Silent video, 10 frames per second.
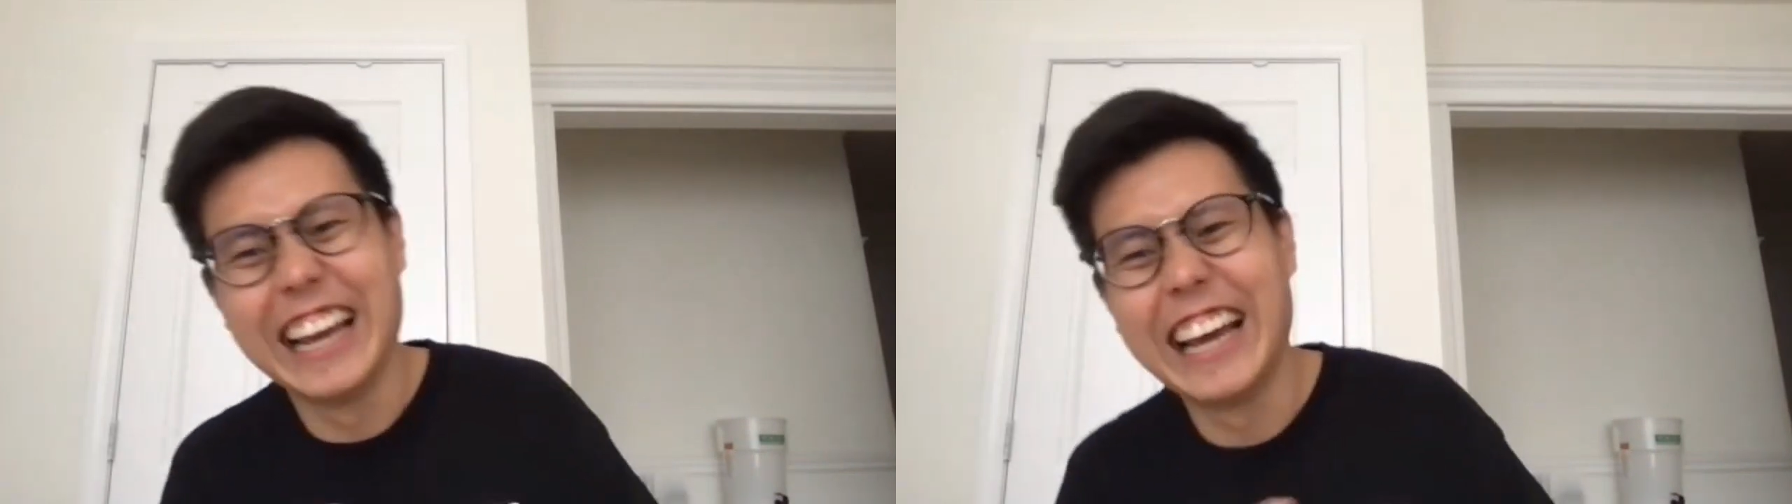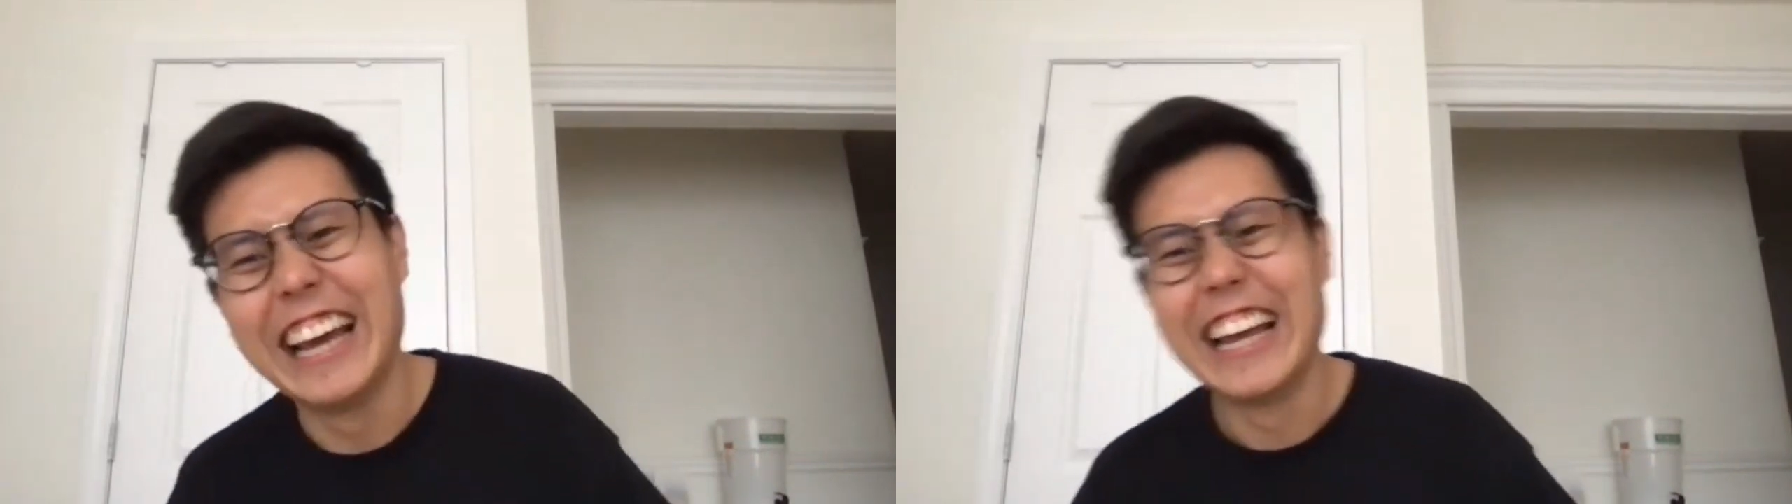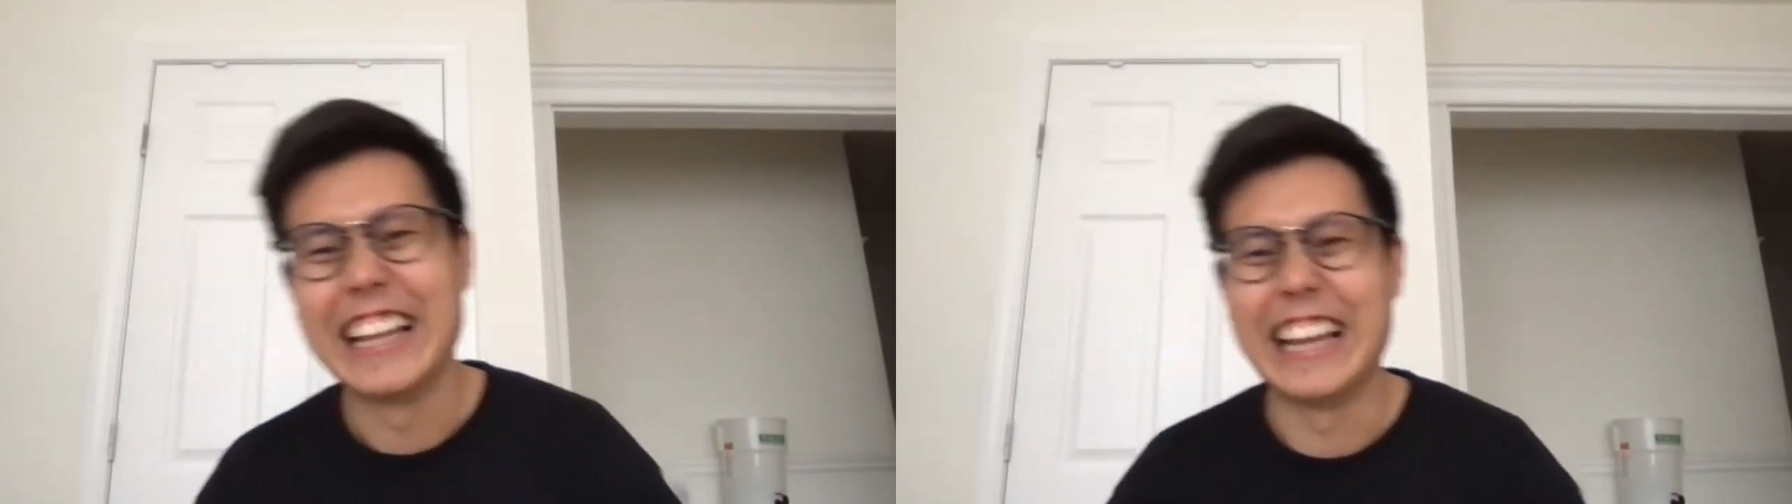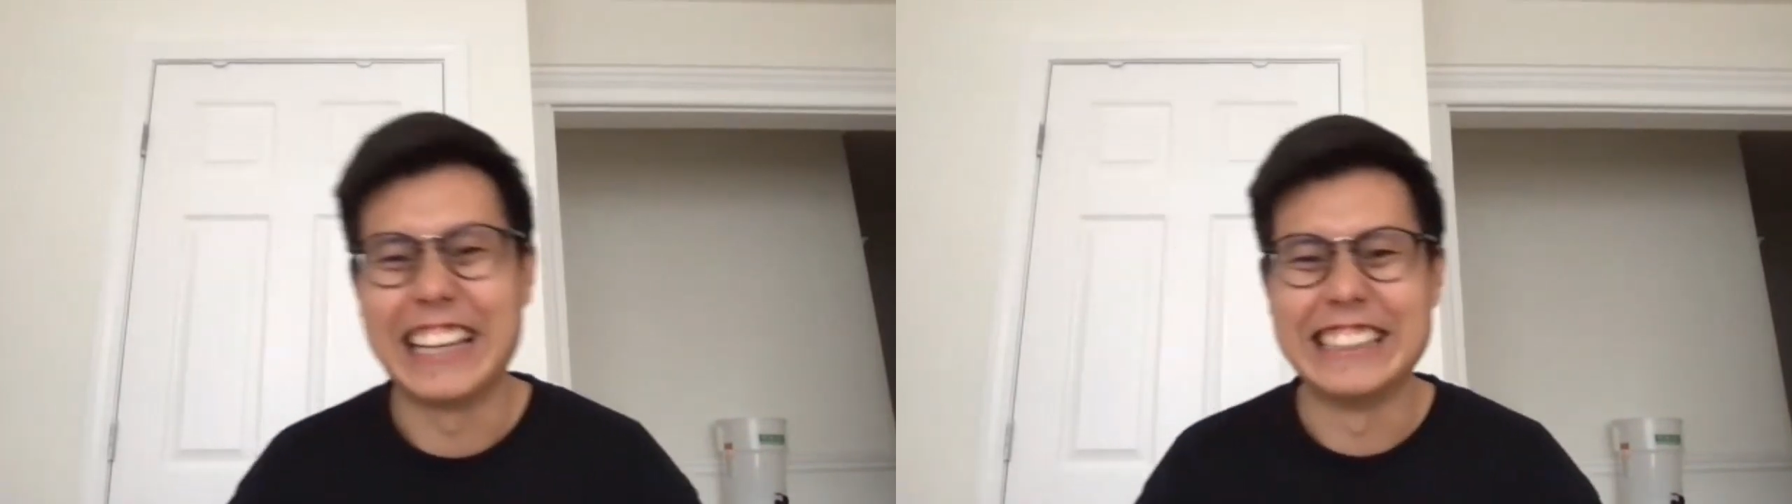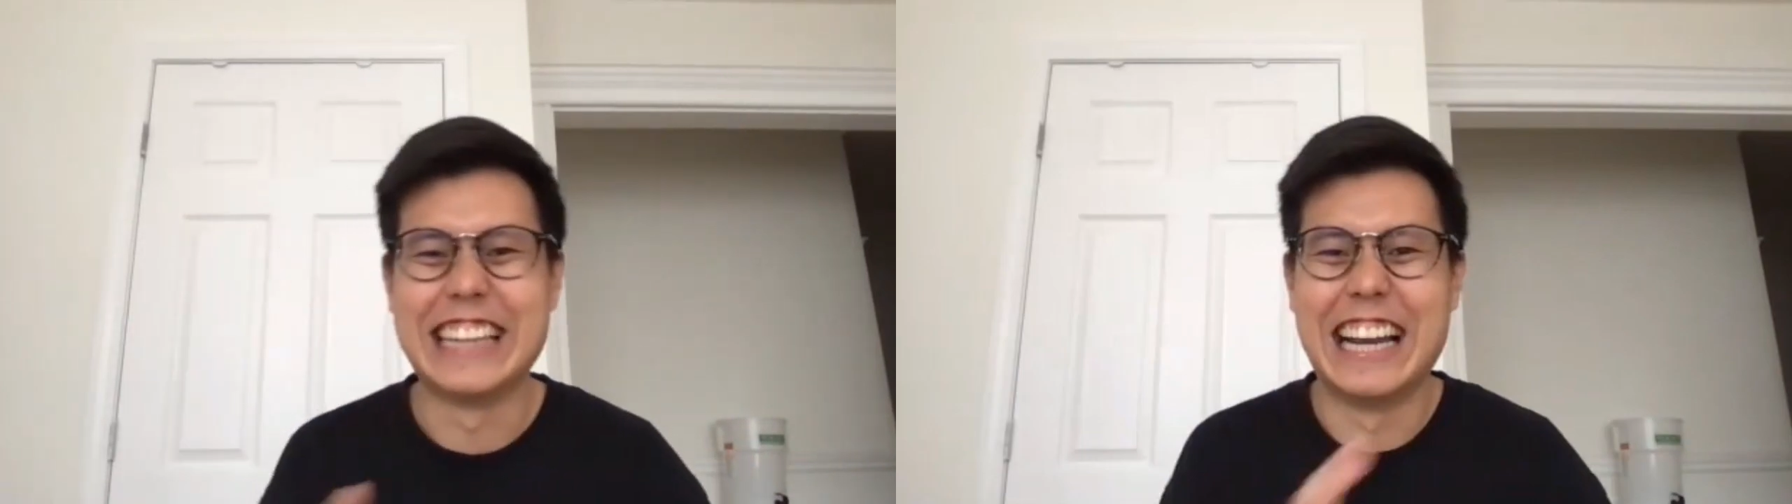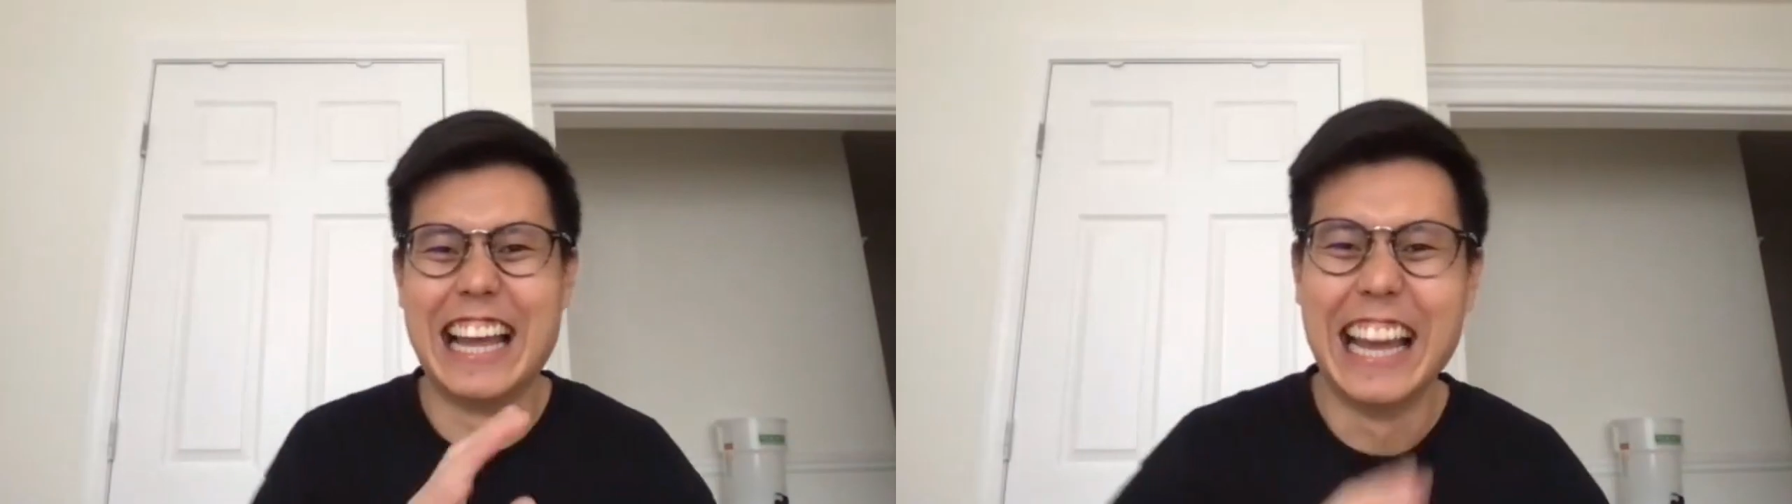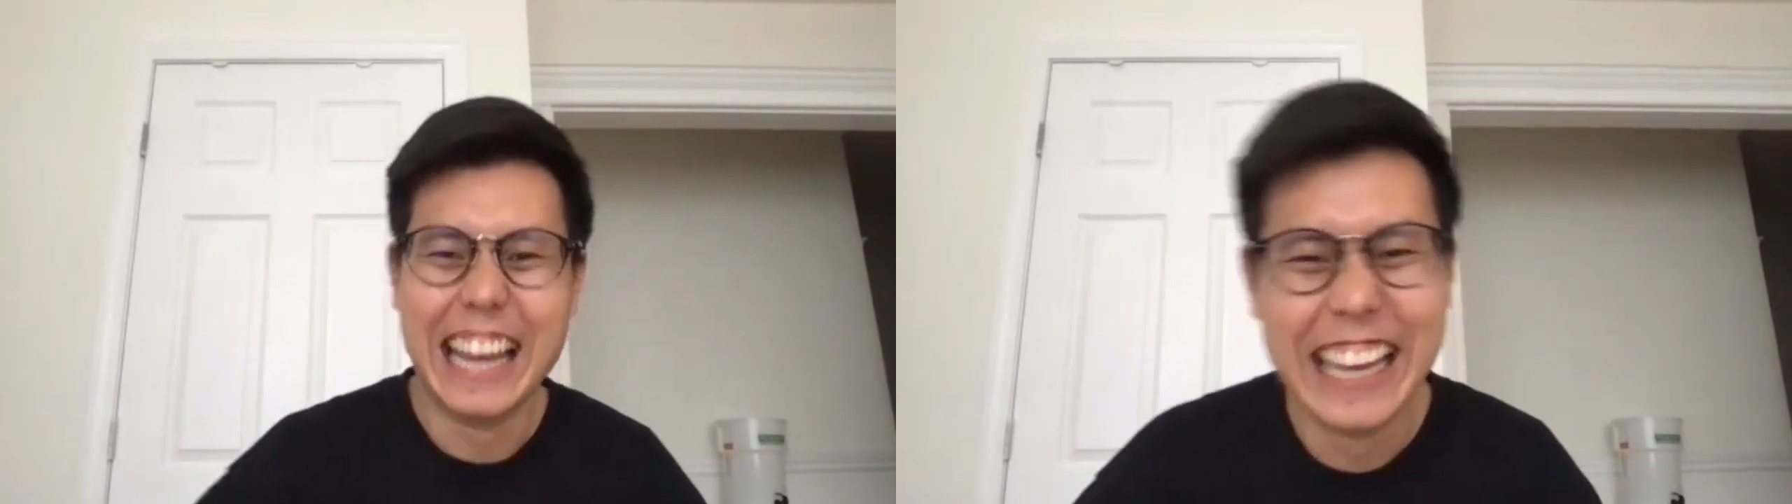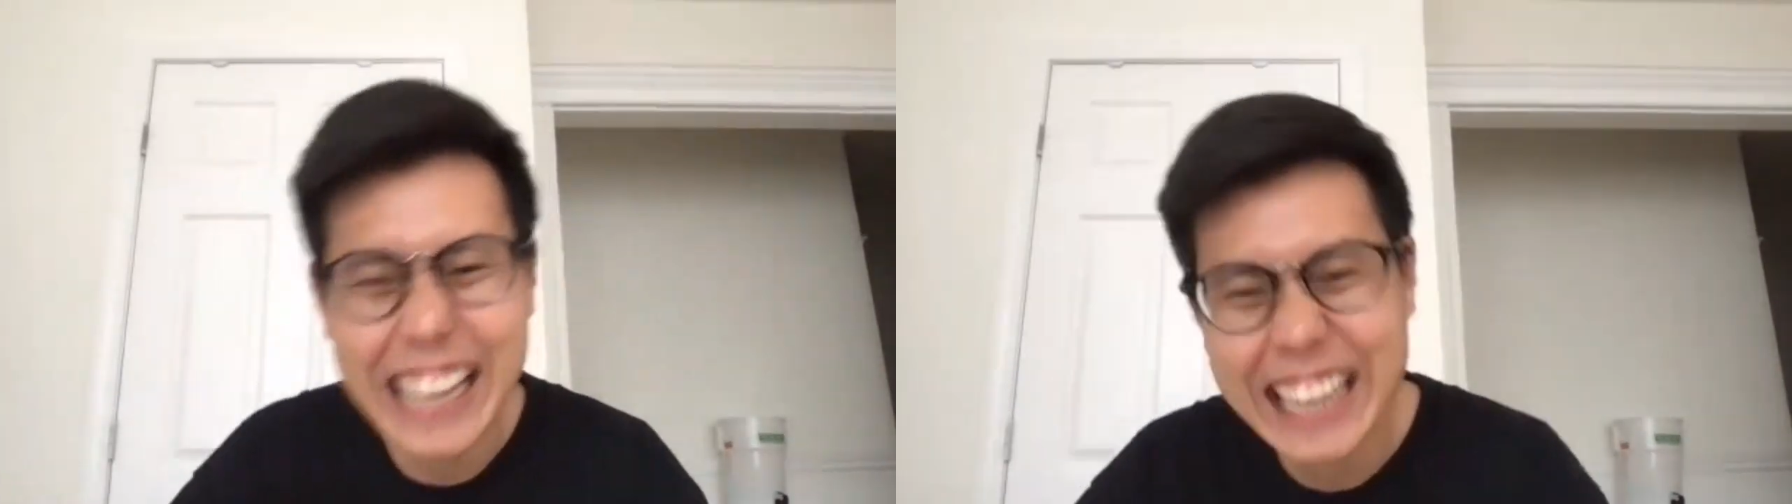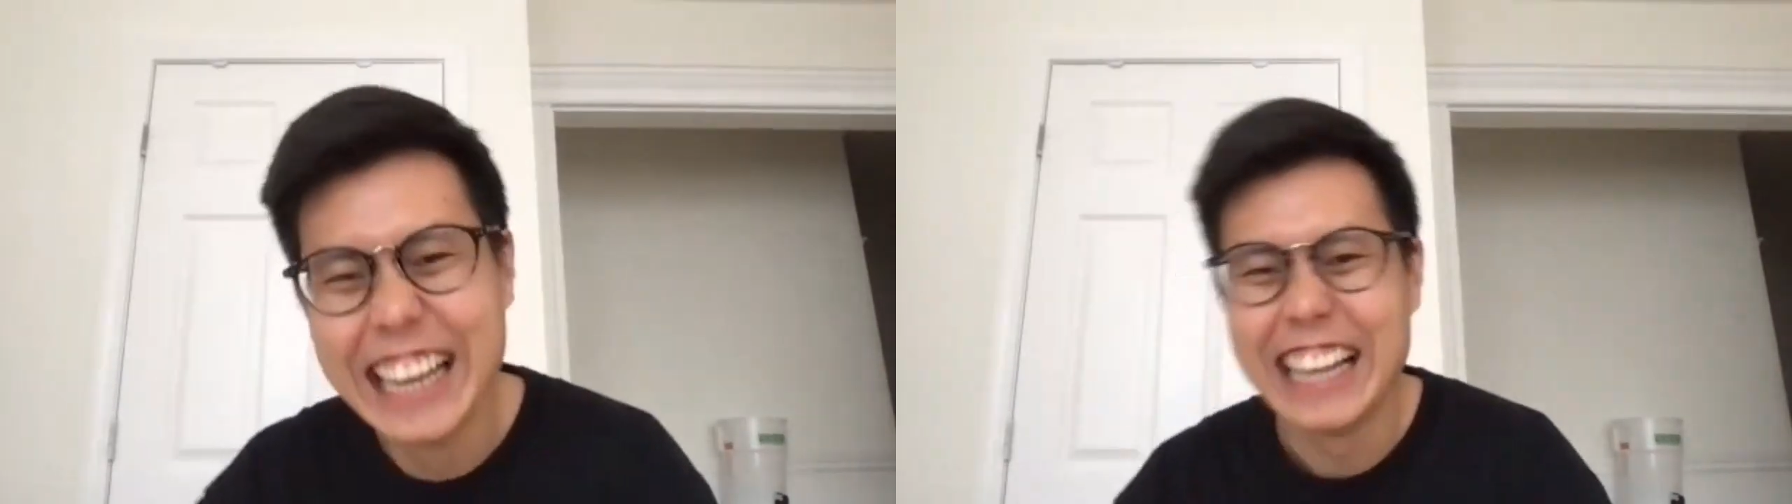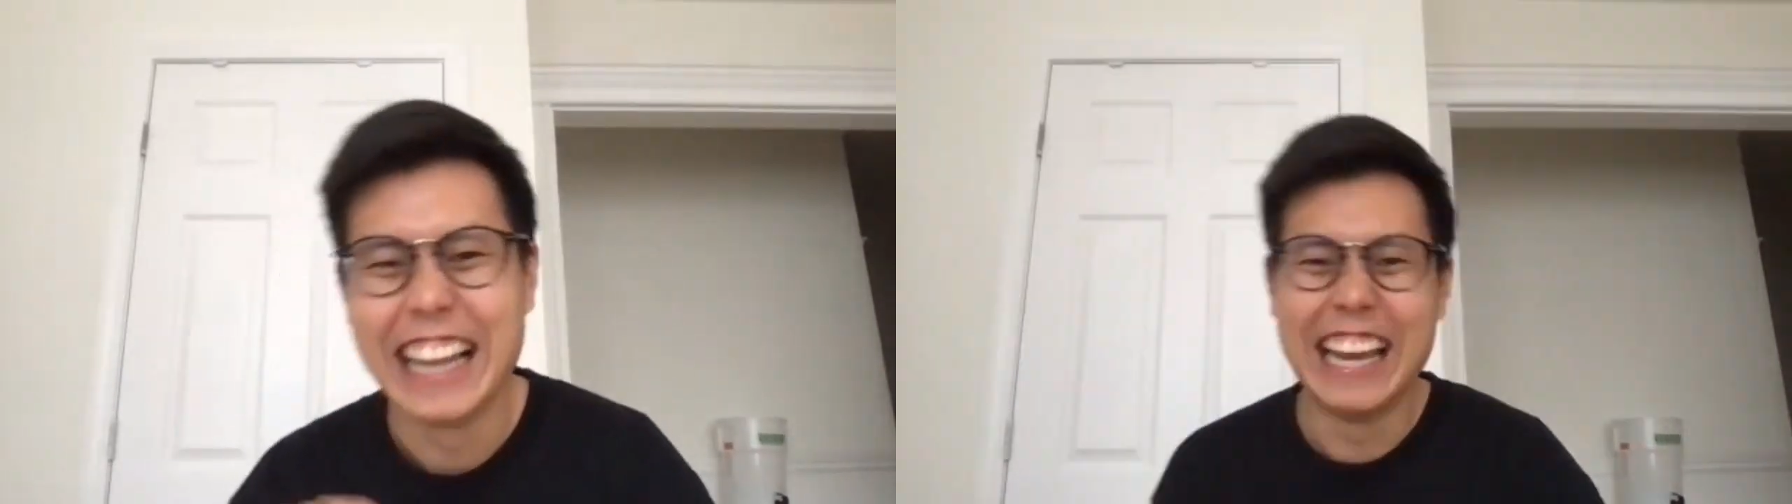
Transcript: like like like